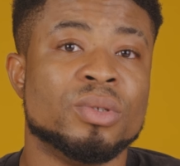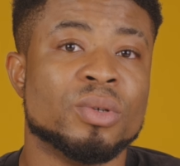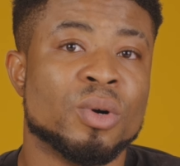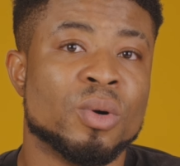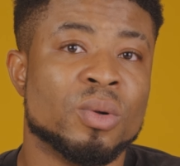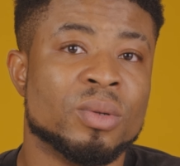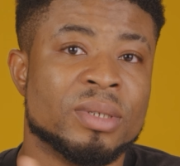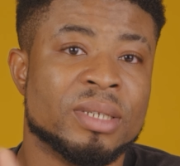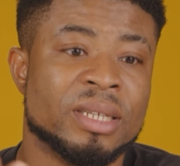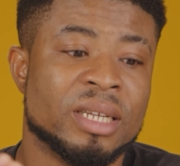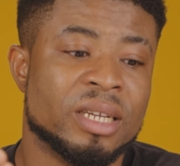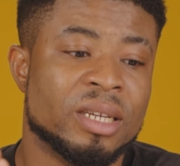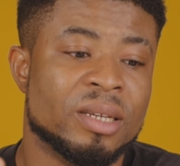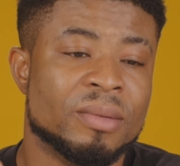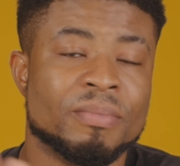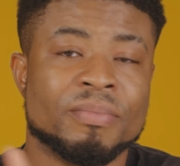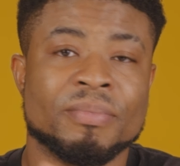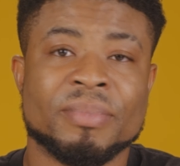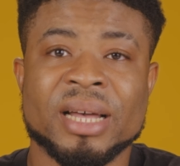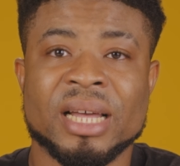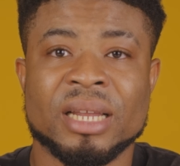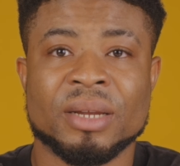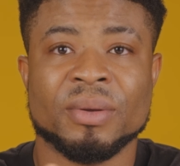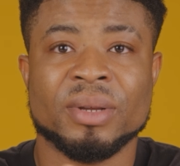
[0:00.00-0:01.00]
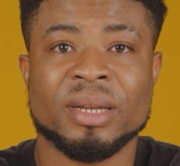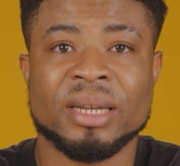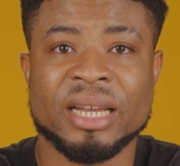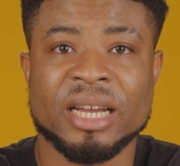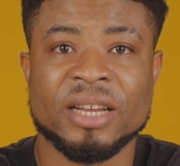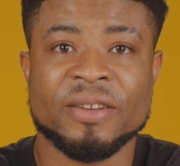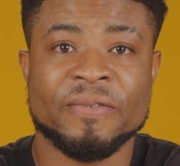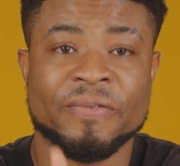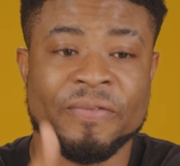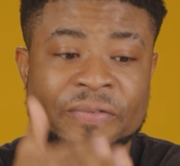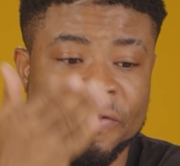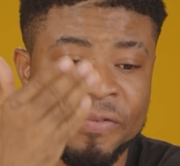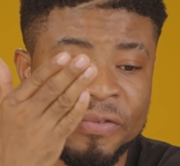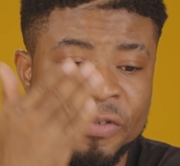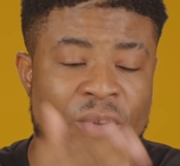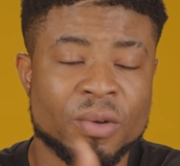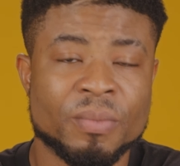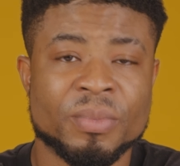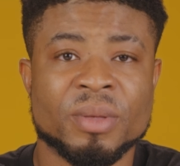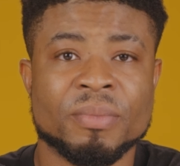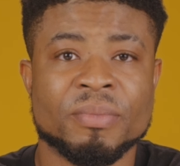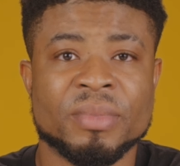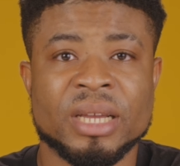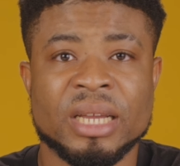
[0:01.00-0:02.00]
all-day battery life
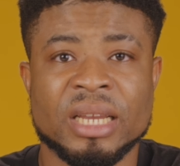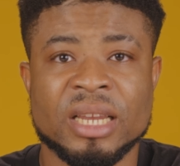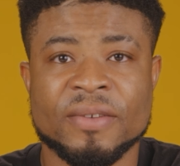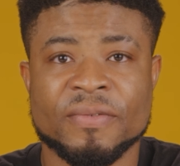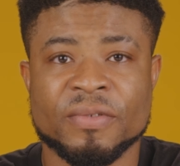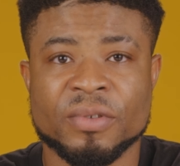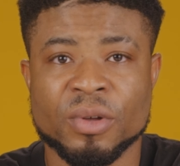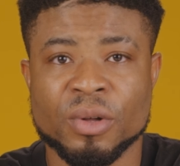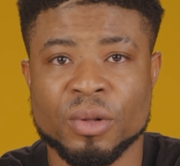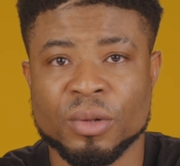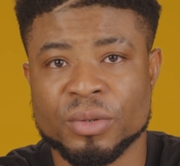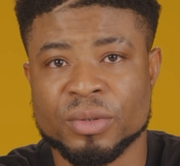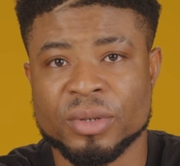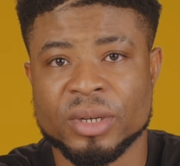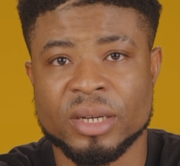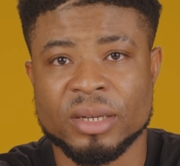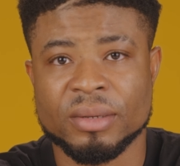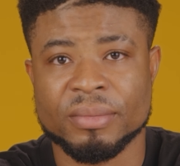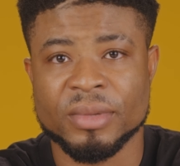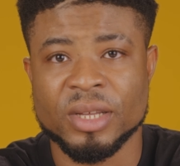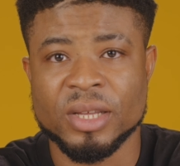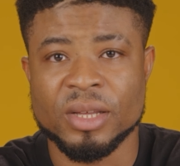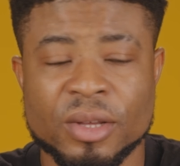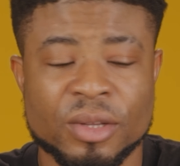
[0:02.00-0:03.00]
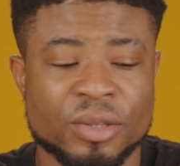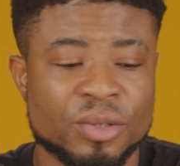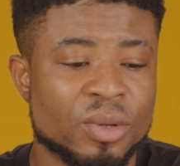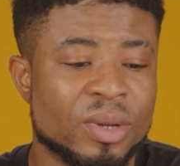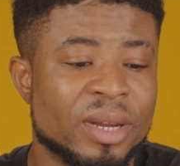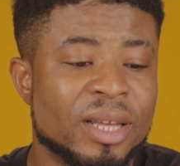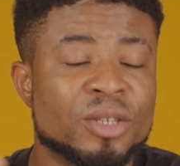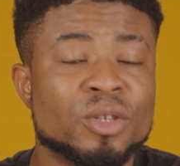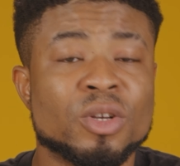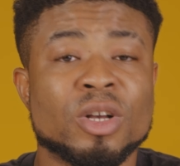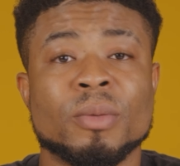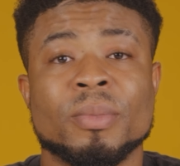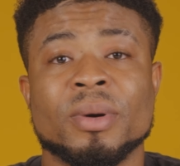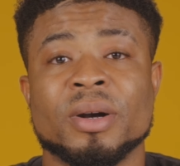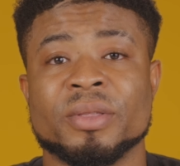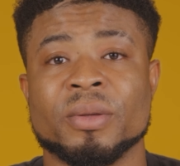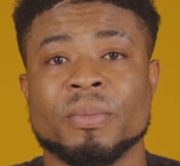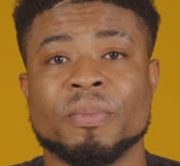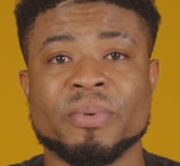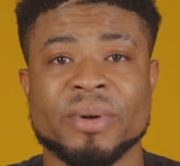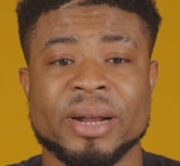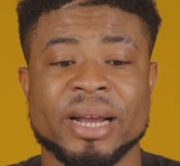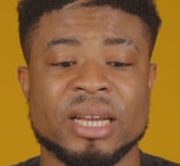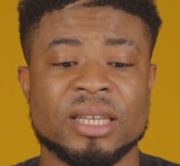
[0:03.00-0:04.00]
from the Mi 11 Ultra. So let's talk about
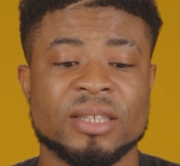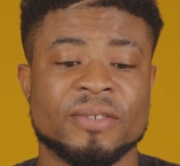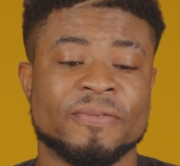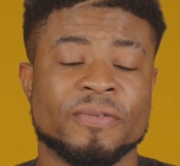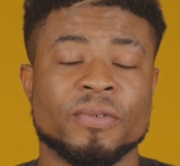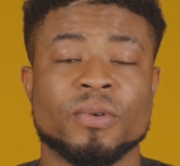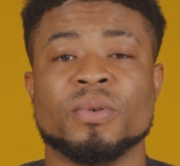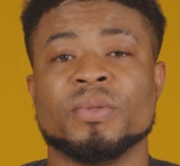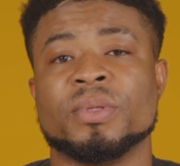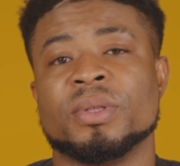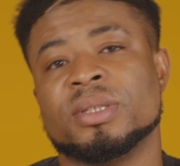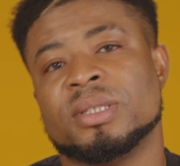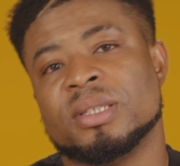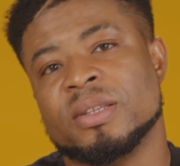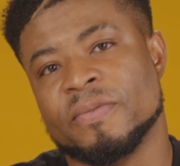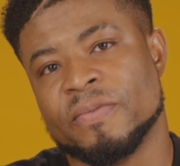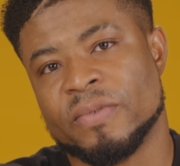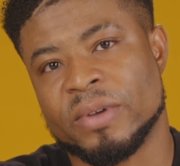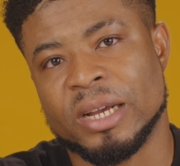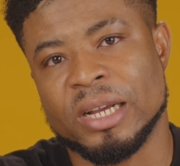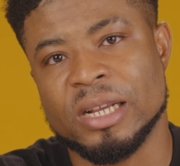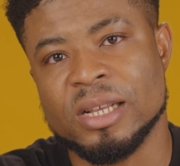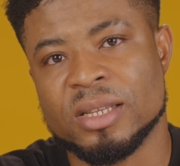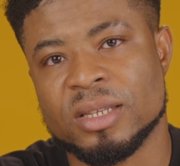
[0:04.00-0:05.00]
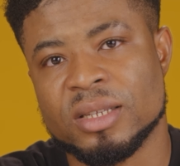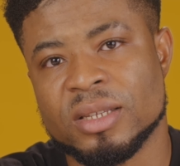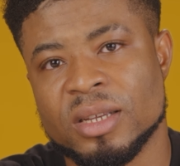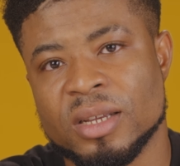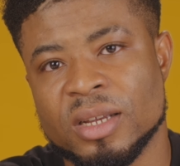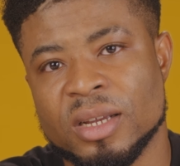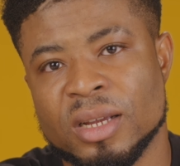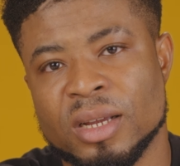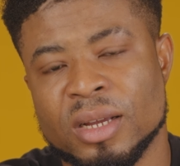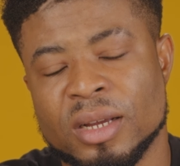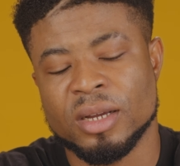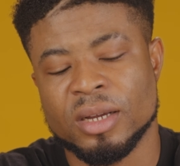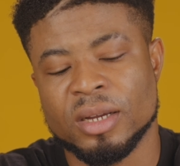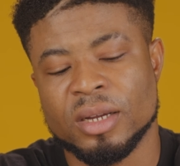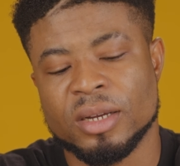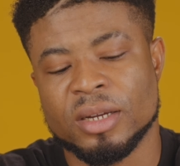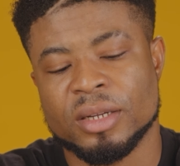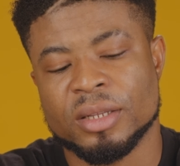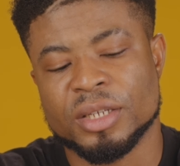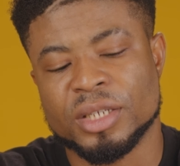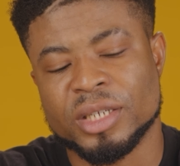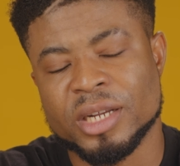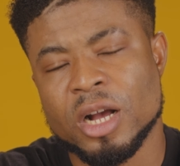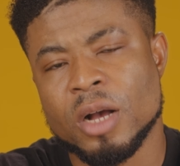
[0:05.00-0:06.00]
the price for this device.
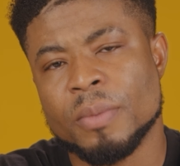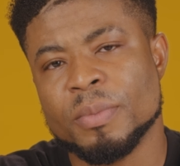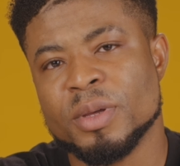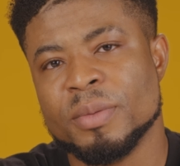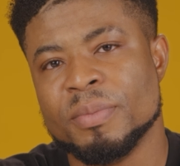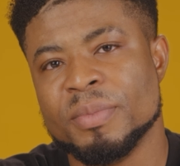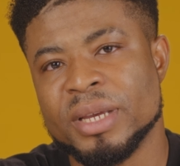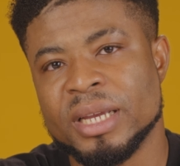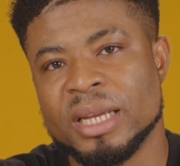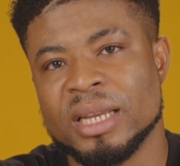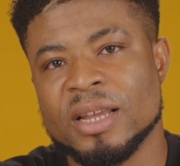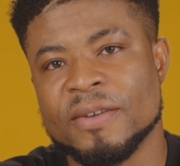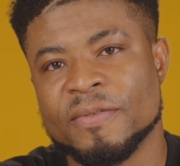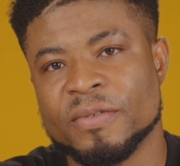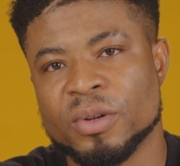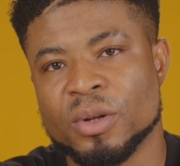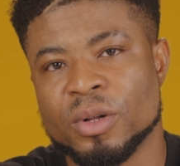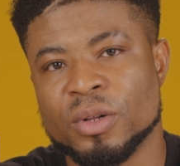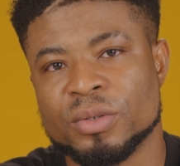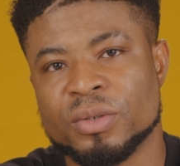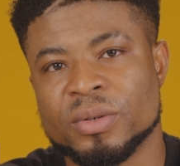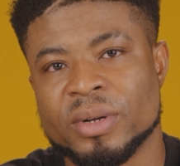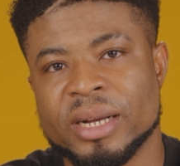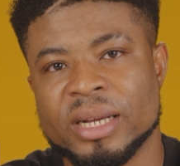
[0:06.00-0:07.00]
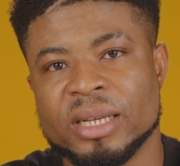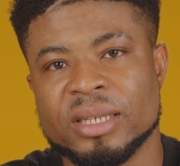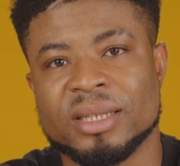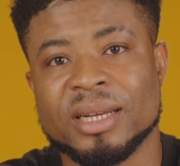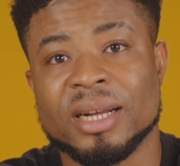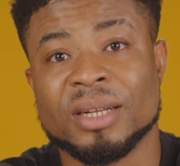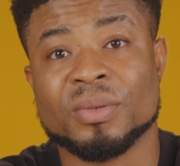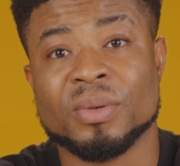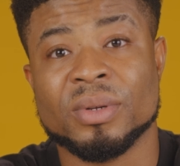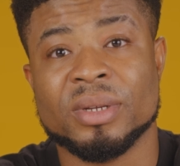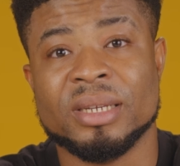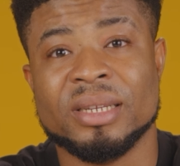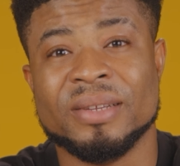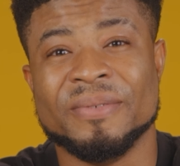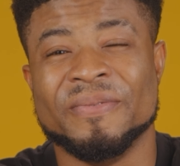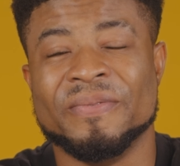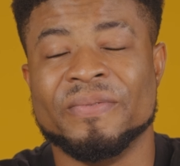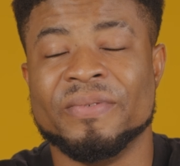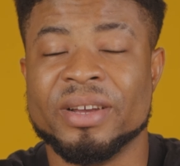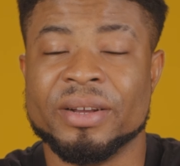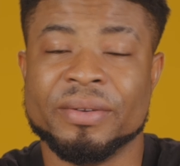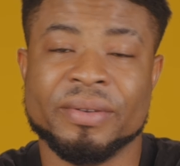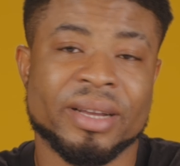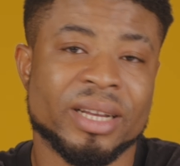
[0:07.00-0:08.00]
The Xiaomi Mi 11 Ultra is actually
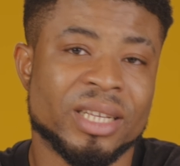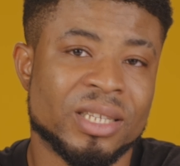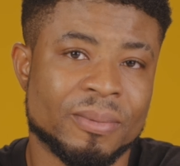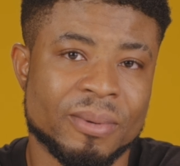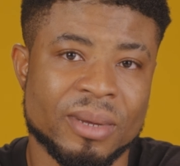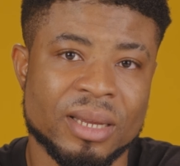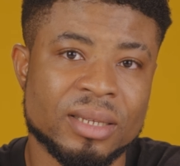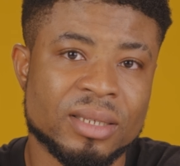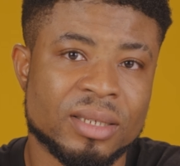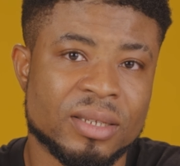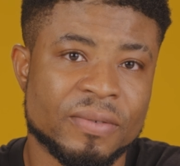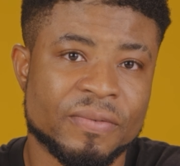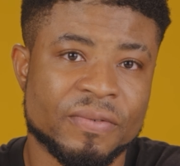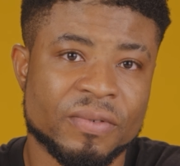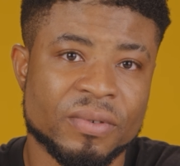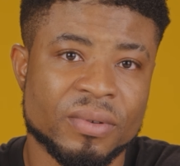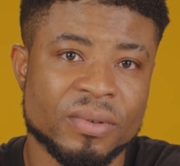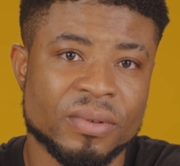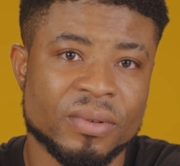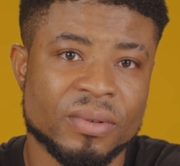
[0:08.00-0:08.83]
very expensive.